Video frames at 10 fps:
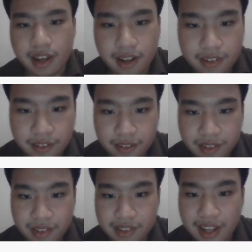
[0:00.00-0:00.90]

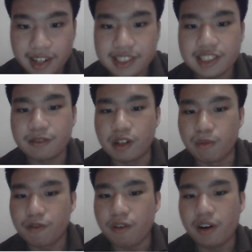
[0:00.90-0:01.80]
And next, we
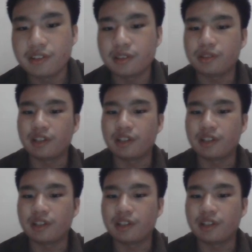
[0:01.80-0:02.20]
move on